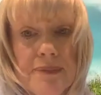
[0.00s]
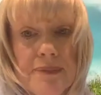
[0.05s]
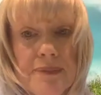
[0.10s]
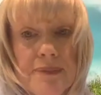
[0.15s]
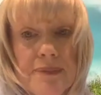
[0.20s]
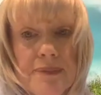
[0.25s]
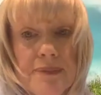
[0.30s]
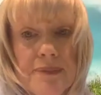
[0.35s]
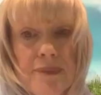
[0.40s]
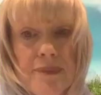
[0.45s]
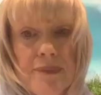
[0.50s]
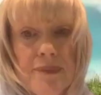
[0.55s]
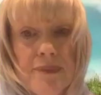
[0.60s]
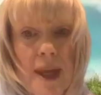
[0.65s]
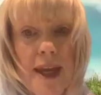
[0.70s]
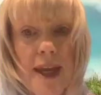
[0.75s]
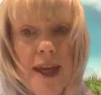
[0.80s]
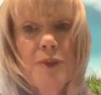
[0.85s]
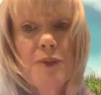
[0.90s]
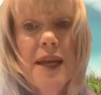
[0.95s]
and to be
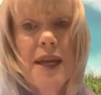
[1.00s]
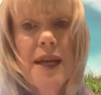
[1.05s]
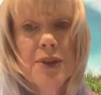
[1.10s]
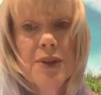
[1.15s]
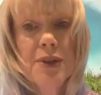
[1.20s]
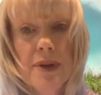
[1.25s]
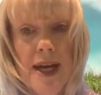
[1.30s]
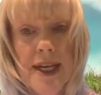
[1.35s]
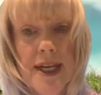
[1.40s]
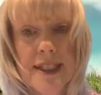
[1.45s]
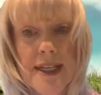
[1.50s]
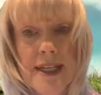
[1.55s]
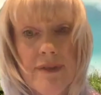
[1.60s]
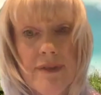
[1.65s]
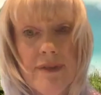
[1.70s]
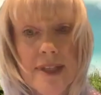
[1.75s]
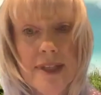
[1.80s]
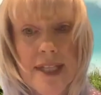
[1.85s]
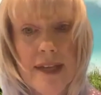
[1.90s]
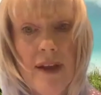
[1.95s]
able to apply it in
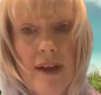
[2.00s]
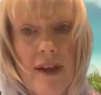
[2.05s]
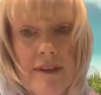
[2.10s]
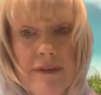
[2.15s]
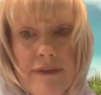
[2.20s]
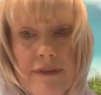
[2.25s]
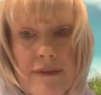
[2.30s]
everyday life.